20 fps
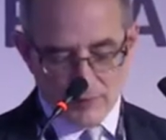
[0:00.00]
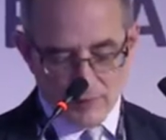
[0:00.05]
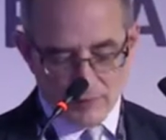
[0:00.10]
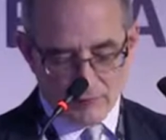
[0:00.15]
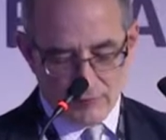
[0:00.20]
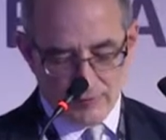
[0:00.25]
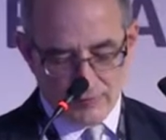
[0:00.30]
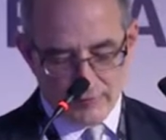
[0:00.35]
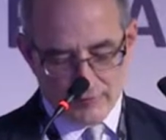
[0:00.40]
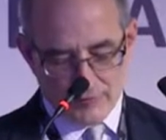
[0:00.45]

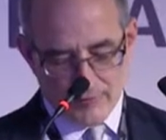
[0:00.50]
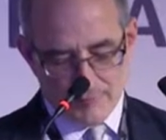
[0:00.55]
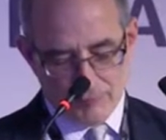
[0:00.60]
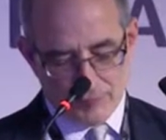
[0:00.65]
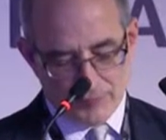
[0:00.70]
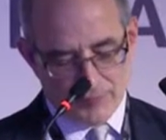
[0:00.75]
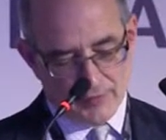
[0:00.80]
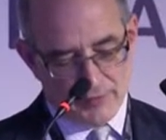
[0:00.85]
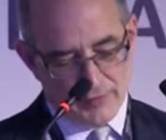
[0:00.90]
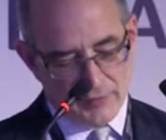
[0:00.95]
critically
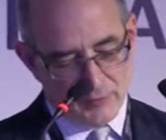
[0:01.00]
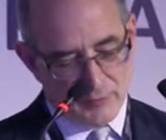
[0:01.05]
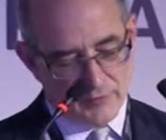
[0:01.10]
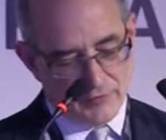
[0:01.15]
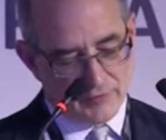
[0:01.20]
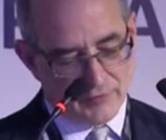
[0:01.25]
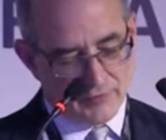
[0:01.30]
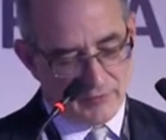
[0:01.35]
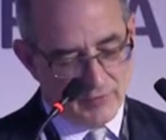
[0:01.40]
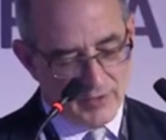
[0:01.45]
putting
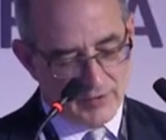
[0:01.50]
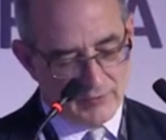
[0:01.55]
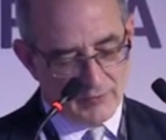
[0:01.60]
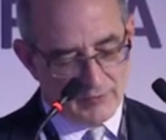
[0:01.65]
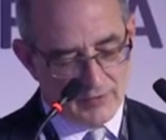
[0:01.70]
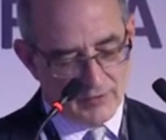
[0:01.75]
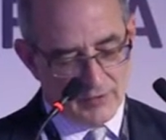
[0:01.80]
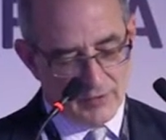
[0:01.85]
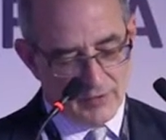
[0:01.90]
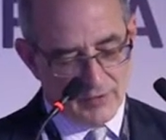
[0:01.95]
liquidity right at
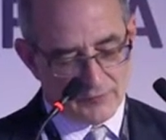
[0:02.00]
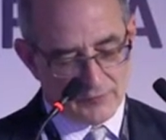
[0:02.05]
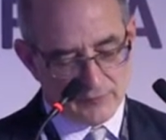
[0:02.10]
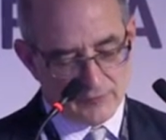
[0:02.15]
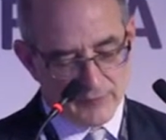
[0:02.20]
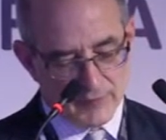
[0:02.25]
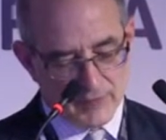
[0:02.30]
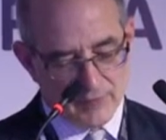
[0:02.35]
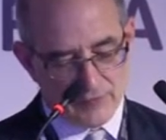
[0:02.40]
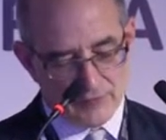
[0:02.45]
the heart of
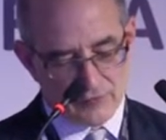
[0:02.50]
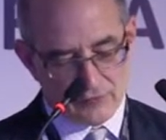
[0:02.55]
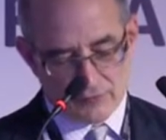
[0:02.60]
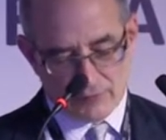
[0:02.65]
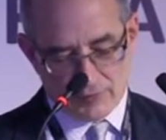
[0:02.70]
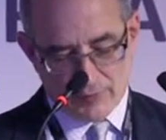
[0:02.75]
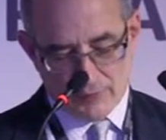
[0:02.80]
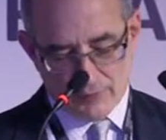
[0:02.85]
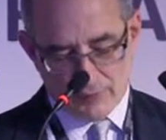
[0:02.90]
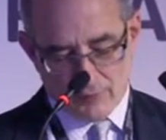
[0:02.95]
how that should
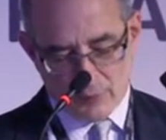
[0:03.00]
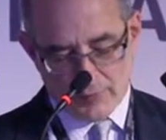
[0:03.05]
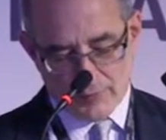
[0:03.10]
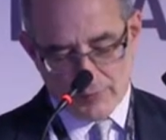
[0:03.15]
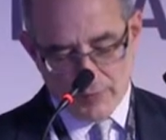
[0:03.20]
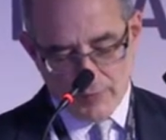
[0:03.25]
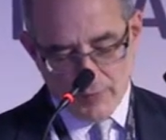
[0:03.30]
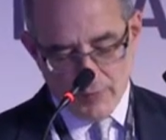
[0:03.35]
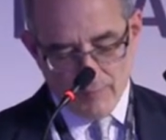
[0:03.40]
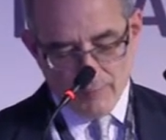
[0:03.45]
go forward.
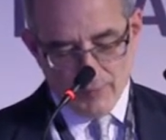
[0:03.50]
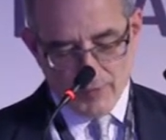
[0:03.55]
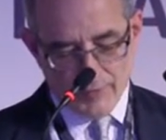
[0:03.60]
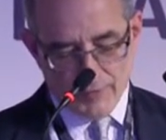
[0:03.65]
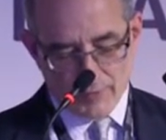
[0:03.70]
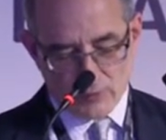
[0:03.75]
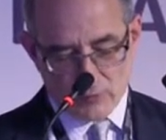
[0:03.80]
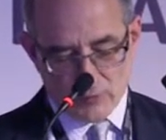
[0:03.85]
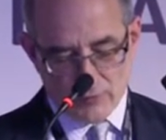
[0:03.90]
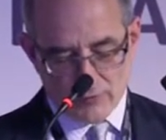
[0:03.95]
And
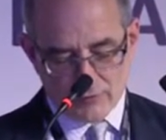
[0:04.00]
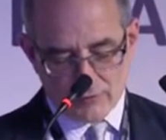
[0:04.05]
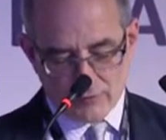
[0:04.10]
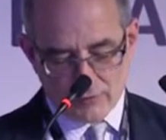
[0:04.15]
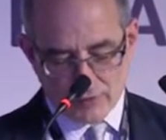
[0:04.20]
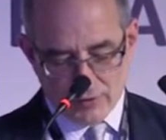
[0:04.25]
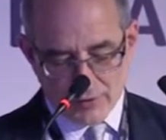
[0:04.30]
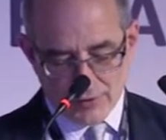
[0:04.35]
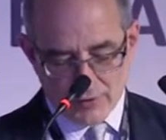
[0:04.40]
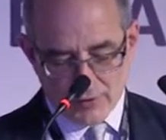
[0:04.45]
then Quinton
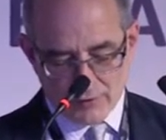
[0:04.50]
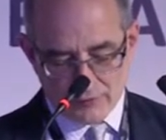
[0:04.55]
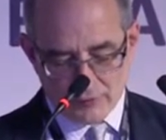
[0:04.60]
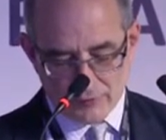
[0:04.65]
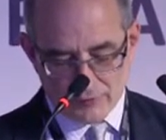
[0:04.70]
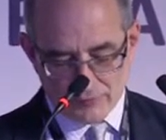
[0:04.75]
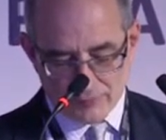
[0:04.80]
Goddard, who's